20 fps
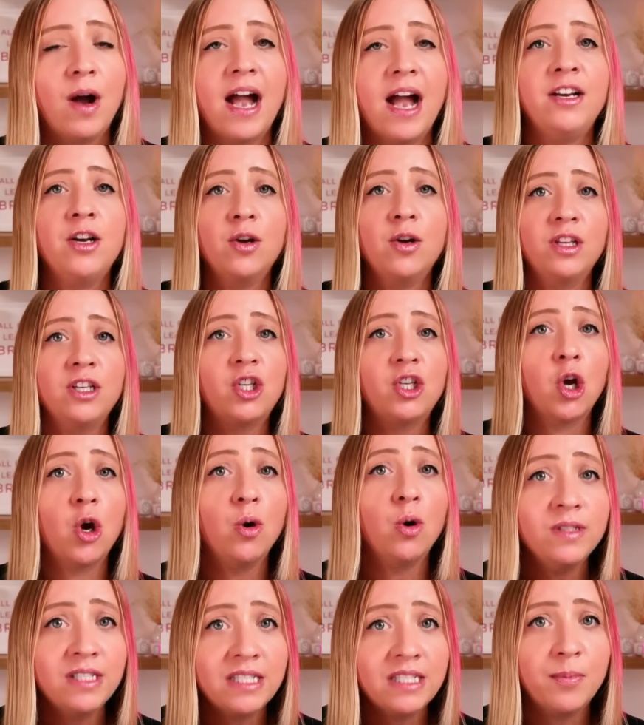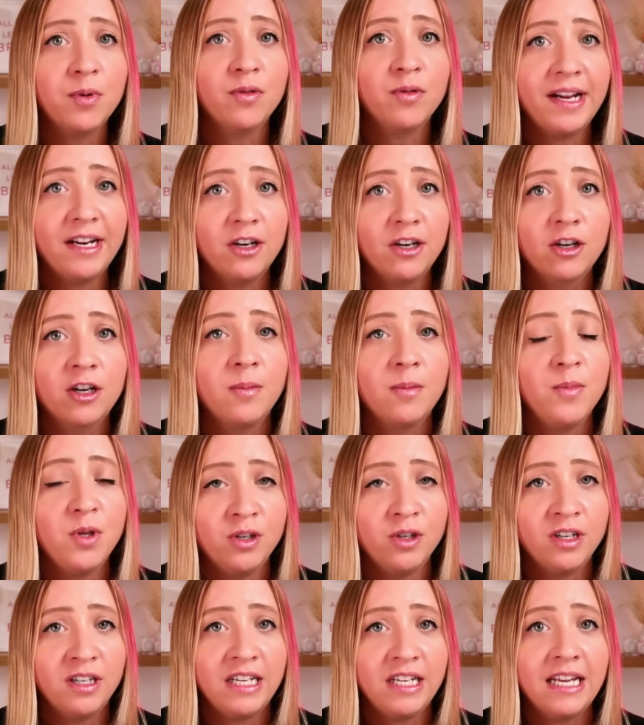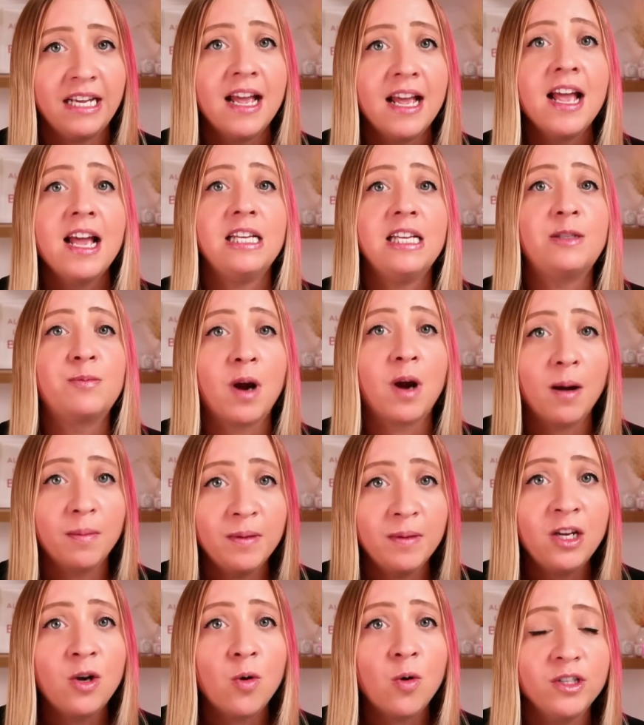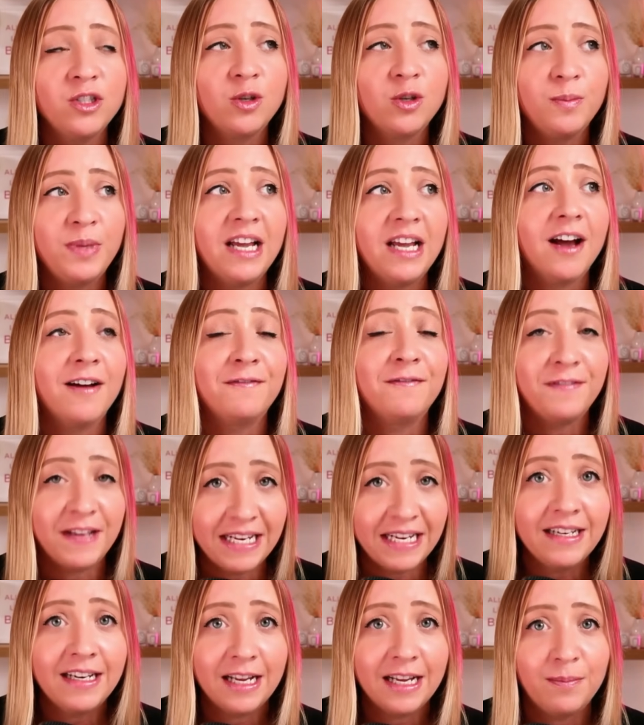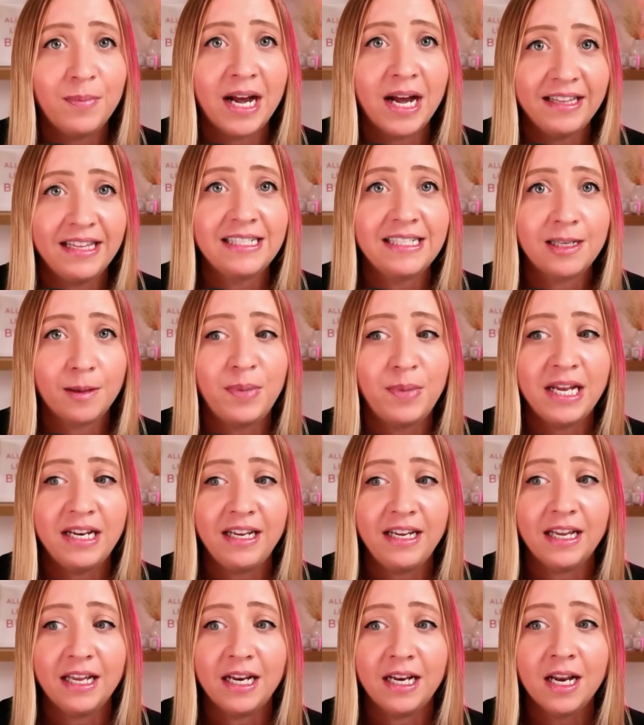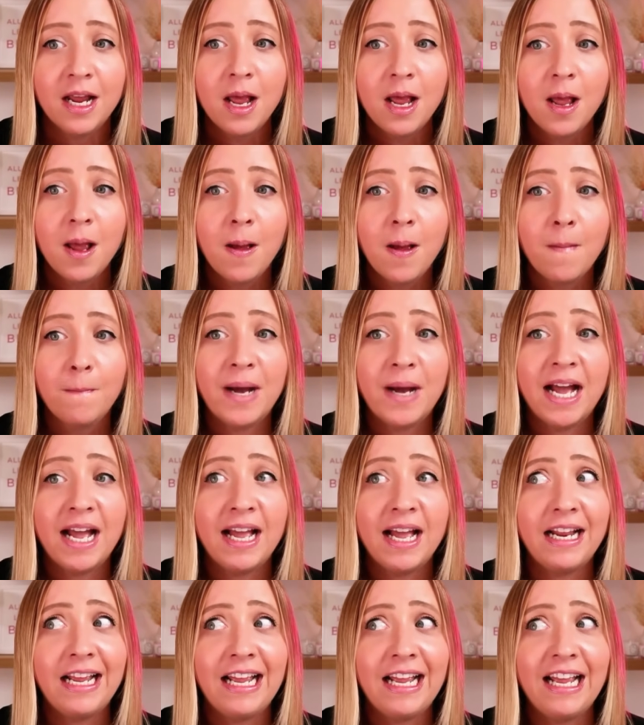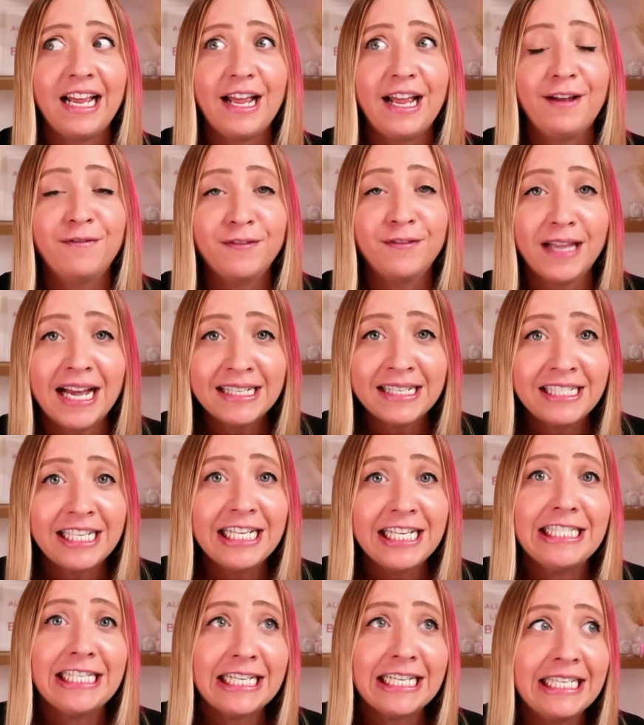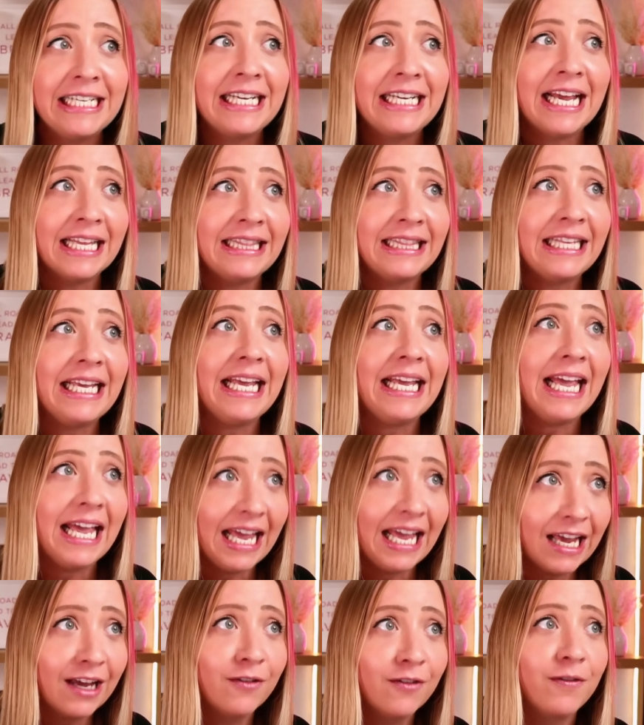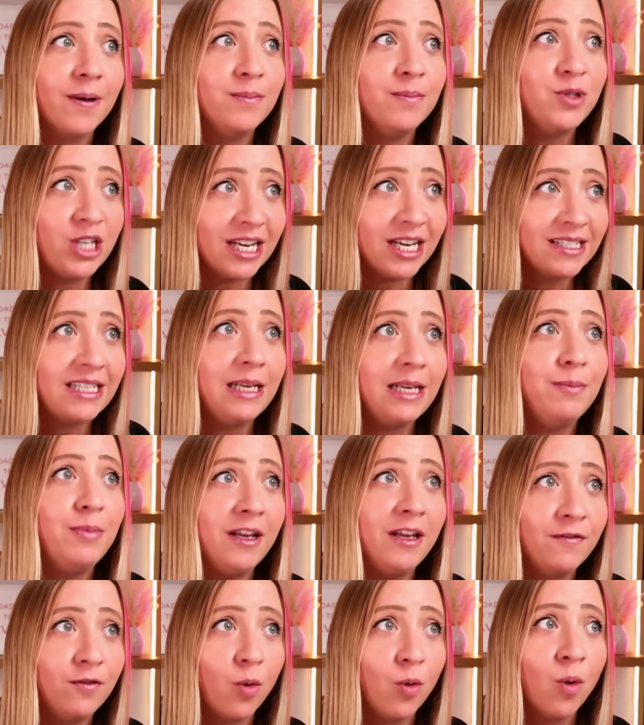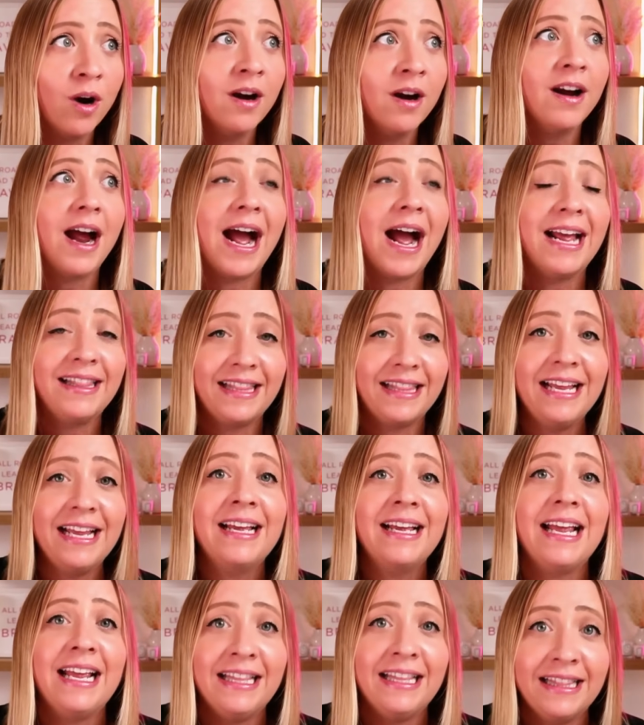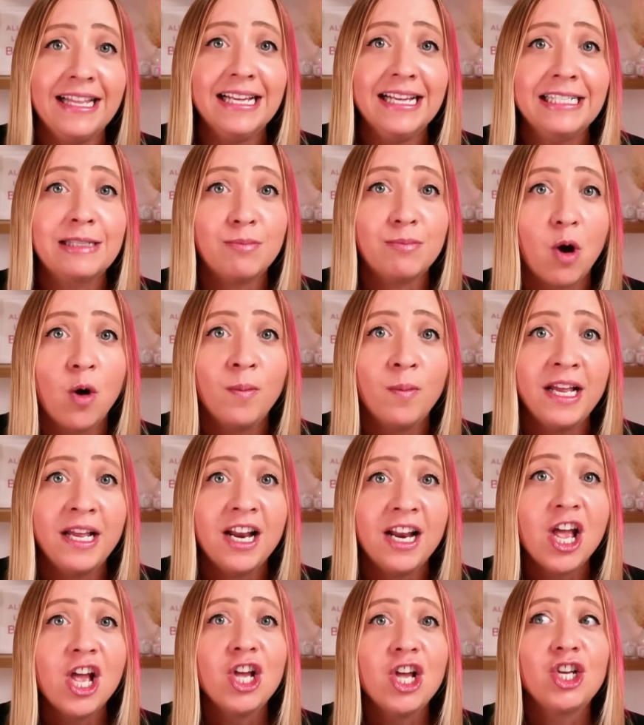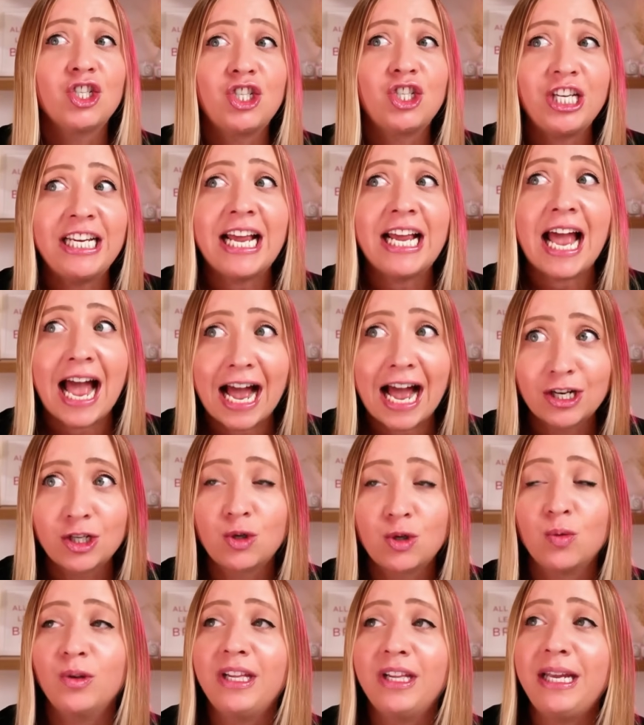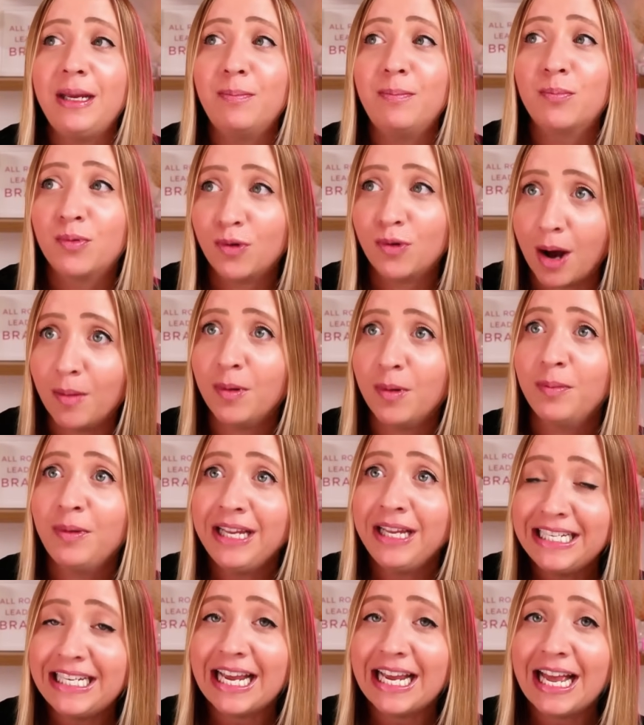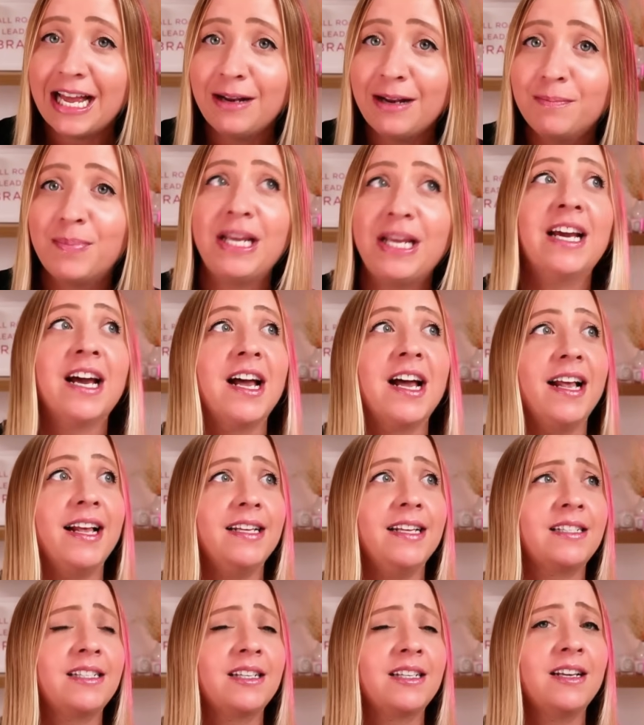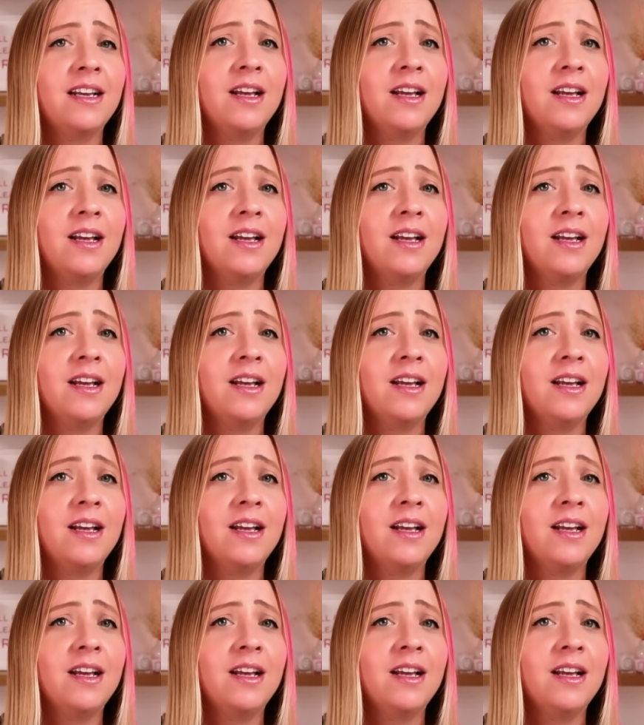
I know the toe separator community is probably going to be offended by this opinion, but if Lexi didn't get the ick from Jesse before, I think in this moment, she actually probably did, because